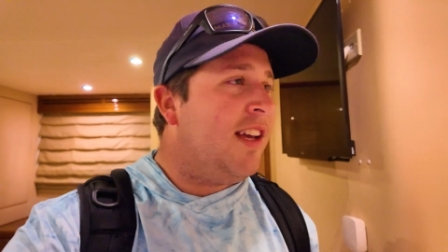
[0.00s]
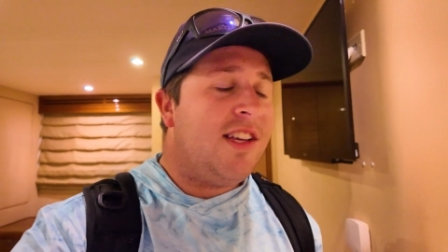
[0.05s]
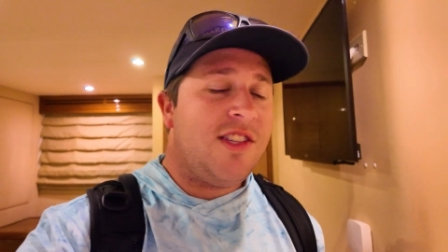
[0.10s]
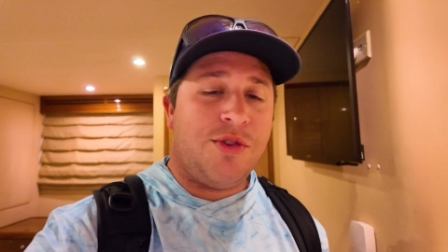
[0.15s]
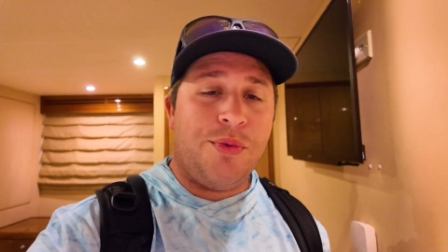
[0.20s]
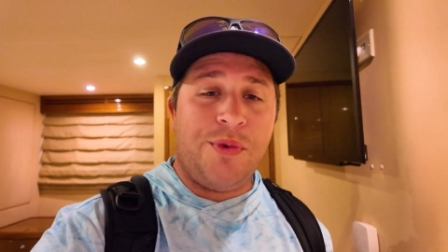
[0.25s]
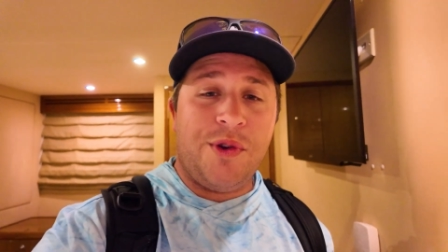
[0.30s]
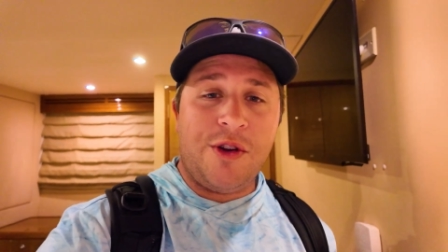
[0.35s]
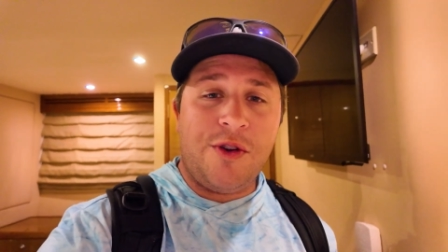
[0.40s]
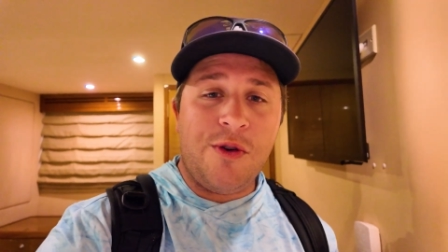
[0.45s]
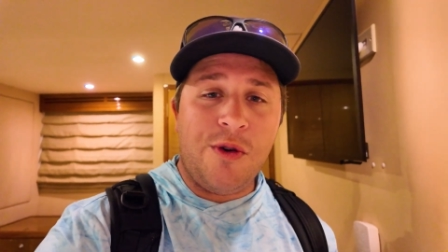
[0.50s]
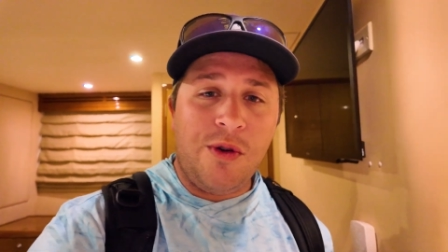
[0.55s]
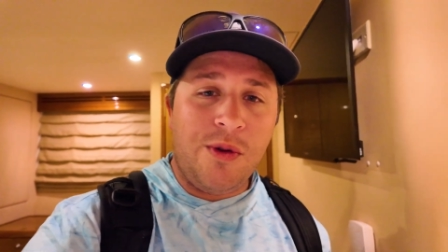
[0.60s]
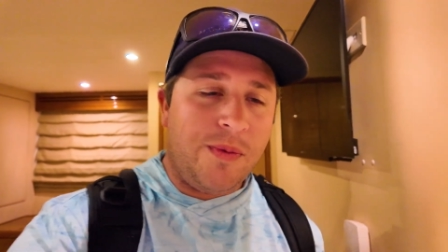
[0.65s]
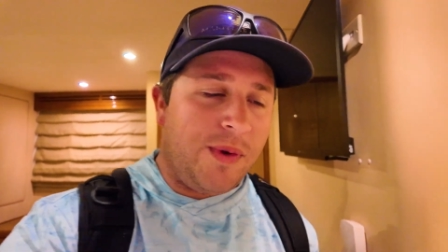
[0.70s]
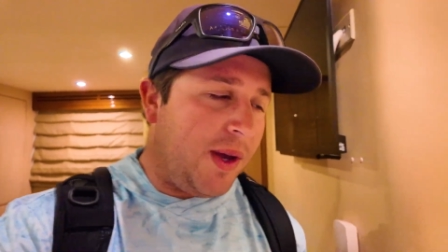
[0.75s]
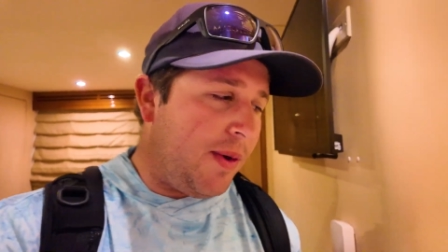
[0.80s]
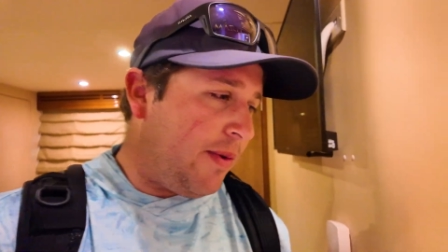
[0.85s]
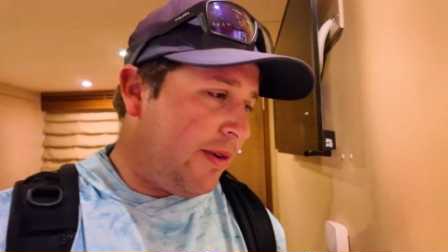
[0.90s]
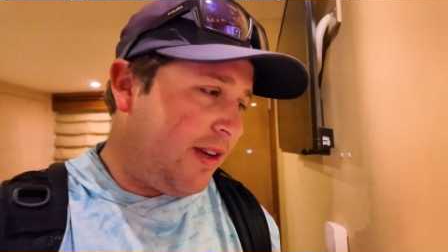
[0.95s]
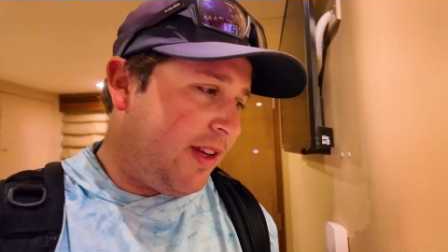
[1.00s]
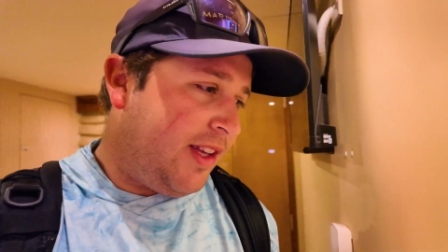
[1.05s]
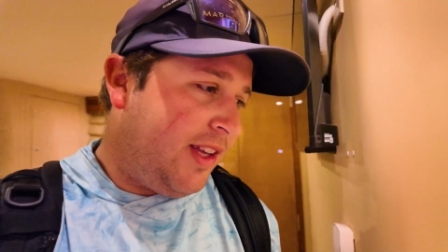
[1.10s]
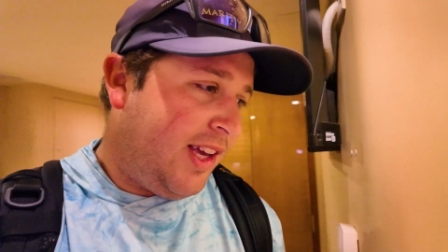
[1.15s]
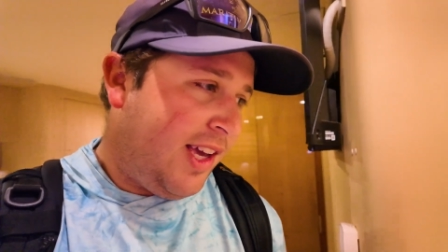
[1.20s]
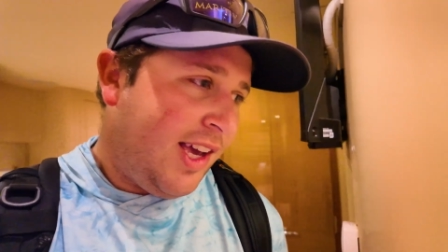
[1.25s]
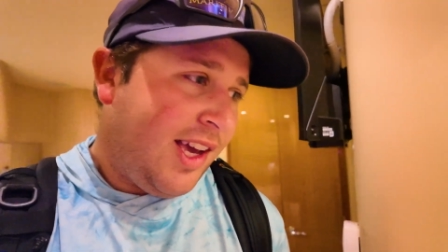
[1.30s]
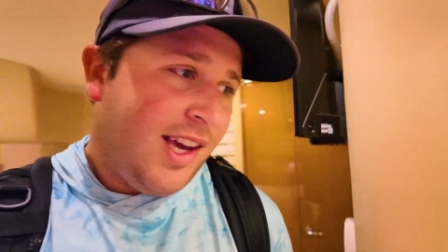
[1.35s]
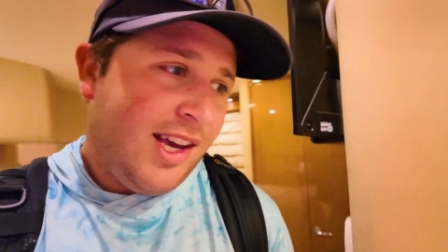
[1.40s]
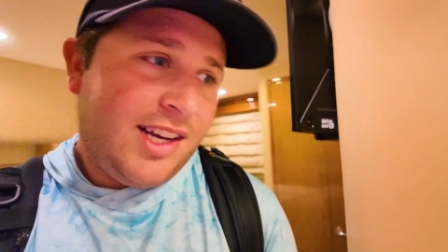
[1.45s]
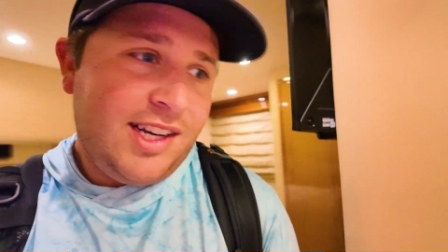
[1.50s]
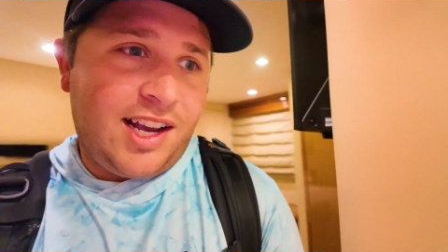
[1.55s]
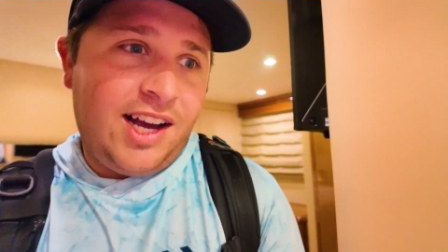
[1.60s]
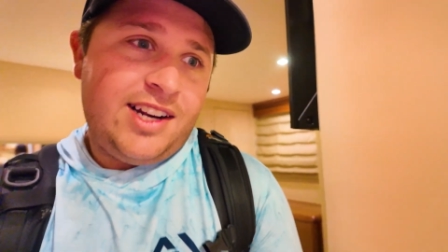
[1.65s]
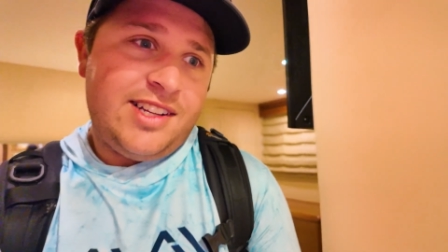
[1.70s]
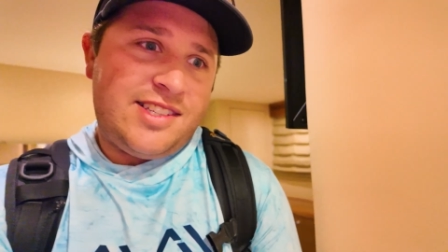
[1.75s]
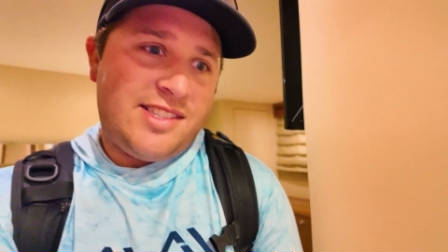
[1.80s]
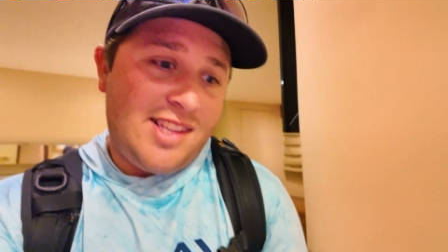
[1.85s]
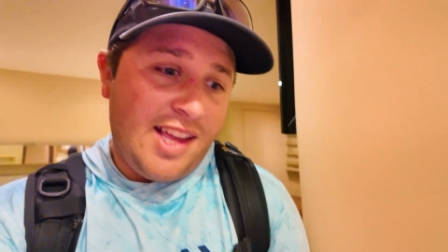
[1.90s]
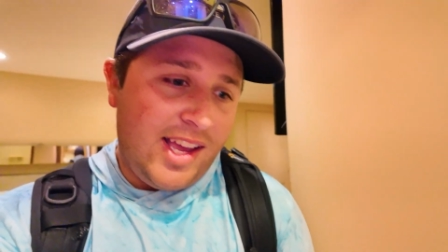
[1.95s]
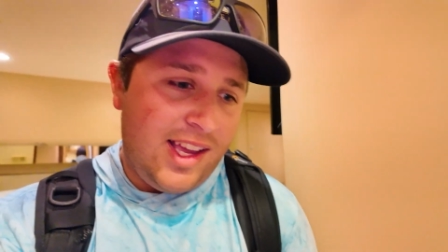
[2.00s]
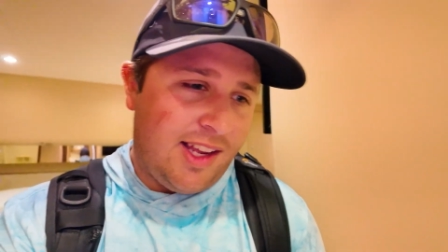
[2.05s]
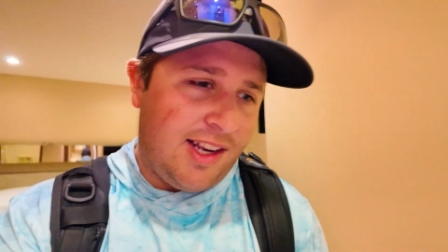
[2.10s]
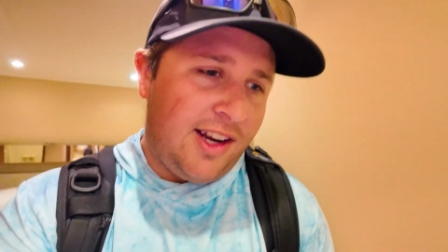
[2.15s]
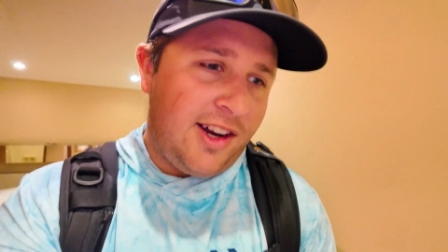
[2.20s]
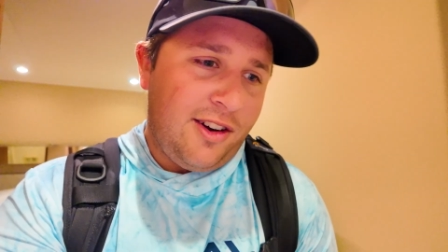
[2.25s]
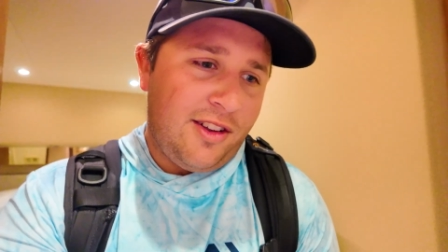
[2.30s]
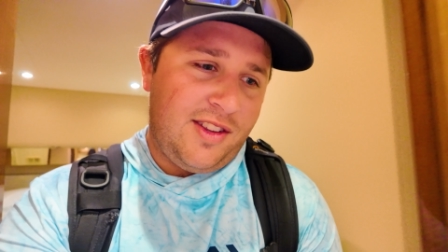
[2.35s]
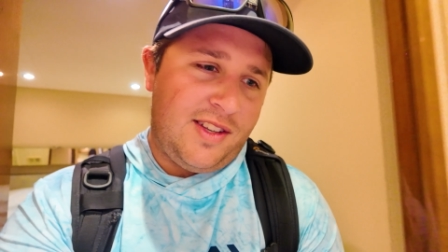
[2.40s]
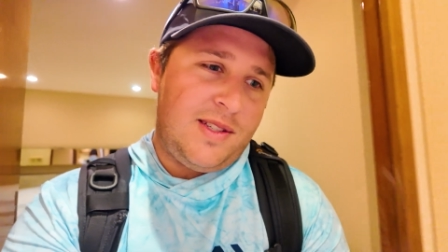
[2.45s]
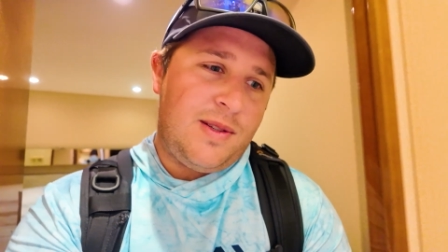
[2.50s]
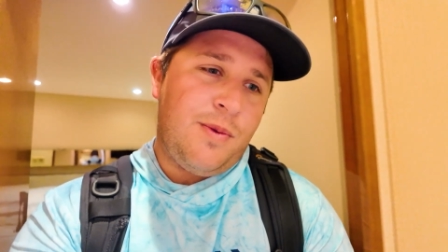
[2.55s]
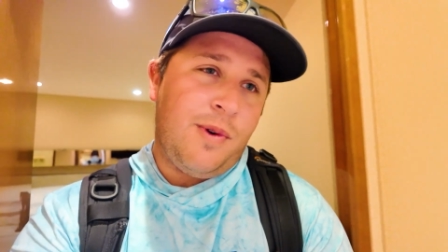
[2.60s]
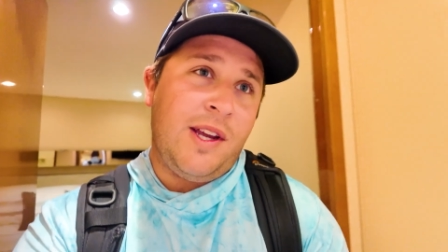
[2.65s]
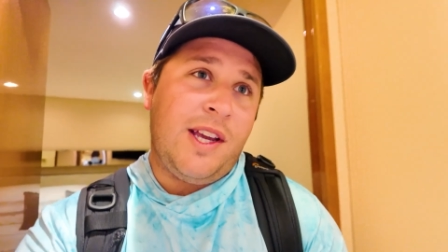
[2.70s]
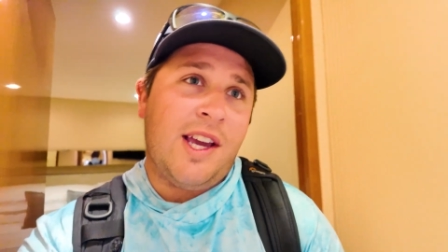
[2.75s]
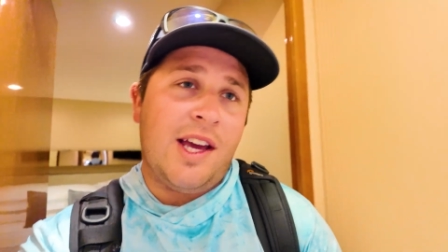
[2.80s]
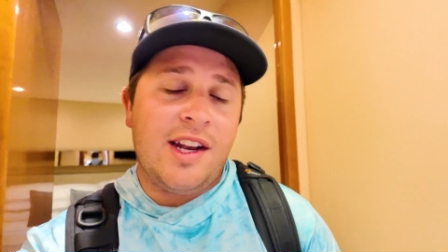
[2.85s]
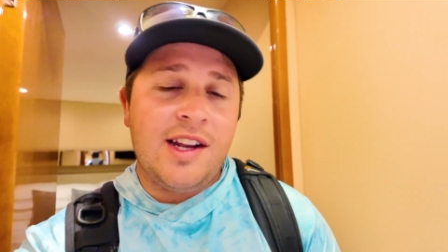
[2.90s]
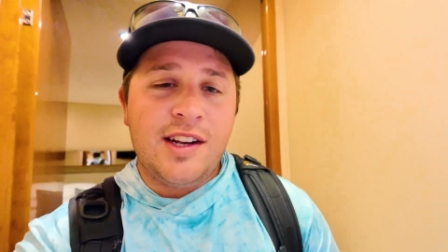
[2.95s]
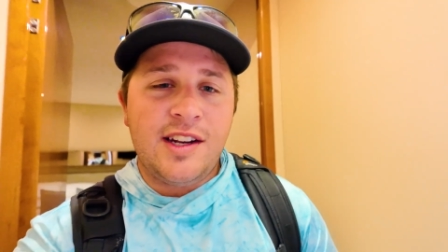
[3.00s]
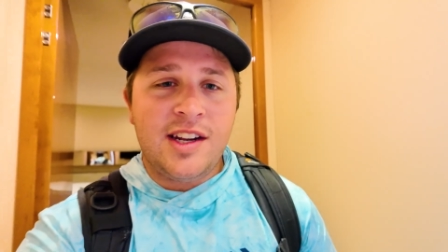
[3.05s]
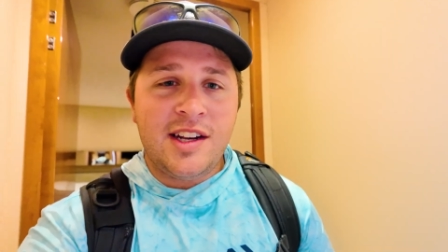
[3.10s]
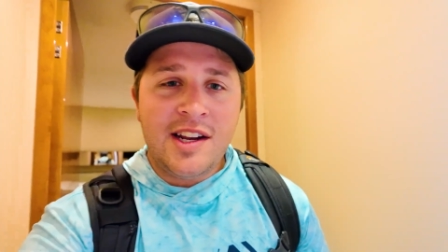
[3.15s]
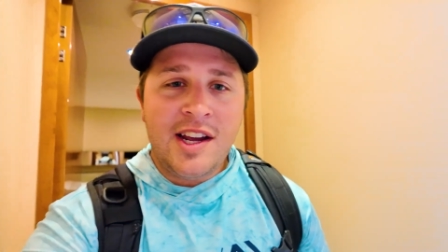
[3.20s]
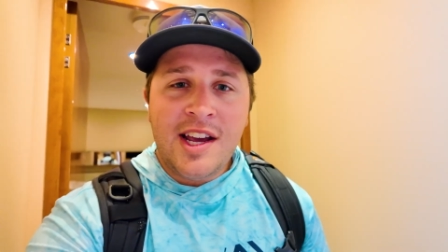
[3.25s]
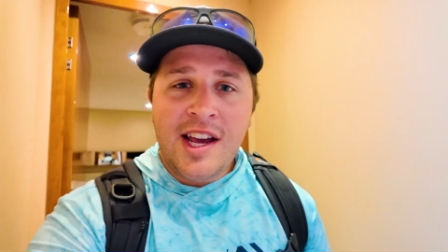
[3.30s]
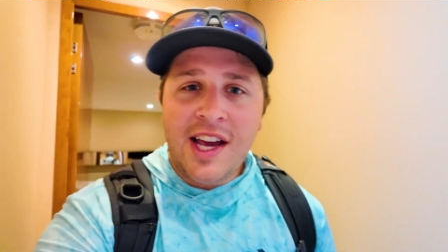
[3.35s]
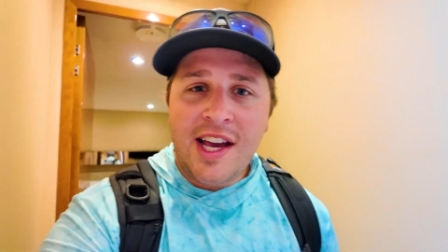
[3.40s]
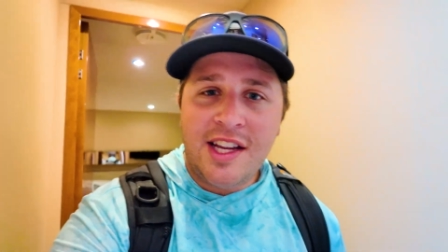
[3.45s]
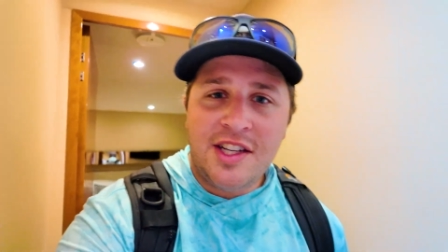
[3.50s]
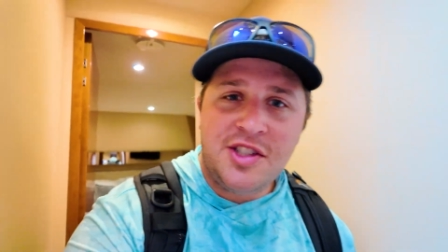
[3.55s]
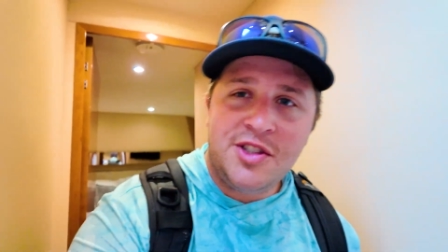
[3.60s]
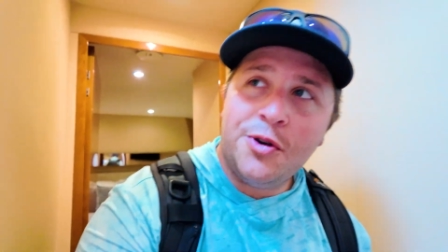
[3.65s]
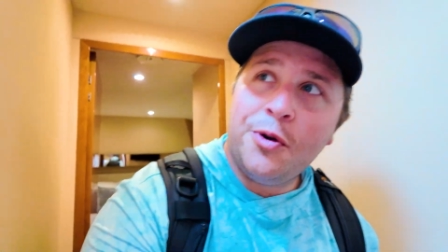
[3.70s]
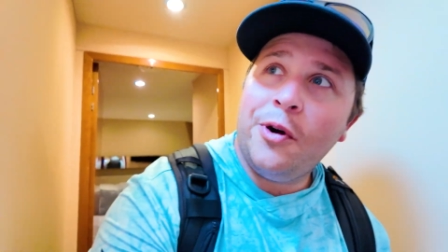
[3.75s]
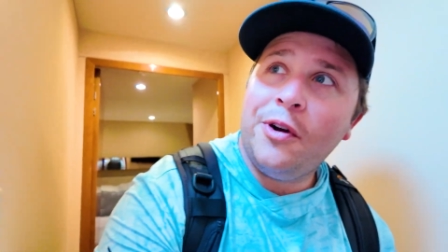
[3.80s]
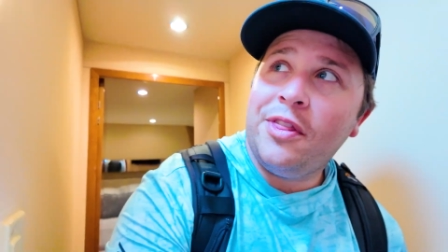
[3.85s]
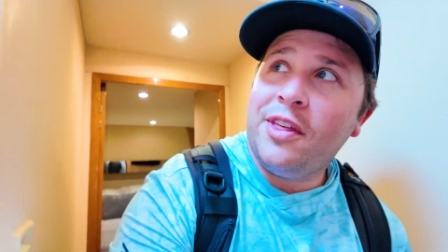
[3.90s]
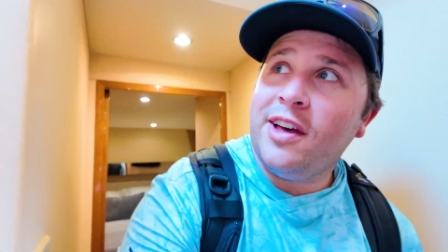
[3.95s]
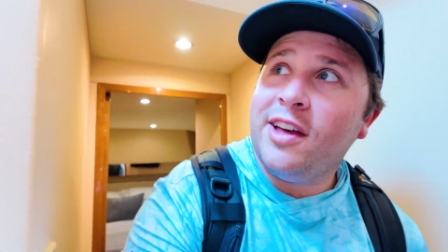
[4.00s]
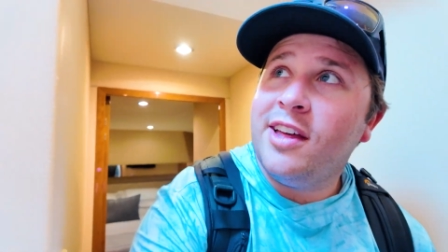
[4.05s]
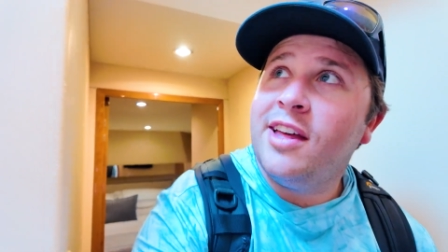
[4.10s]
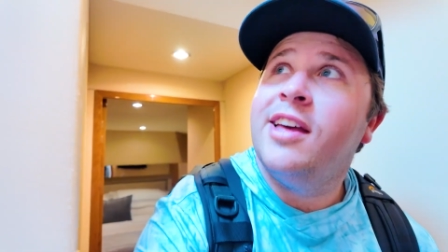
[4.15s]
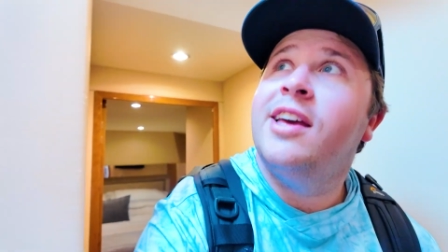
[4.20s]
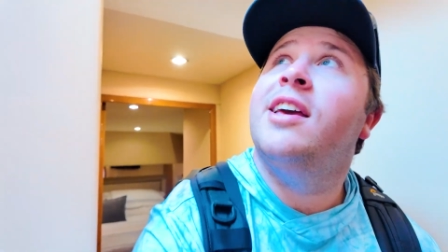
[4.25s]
So it'd be cool to be able to kind of stay in here this weekend and enjoy the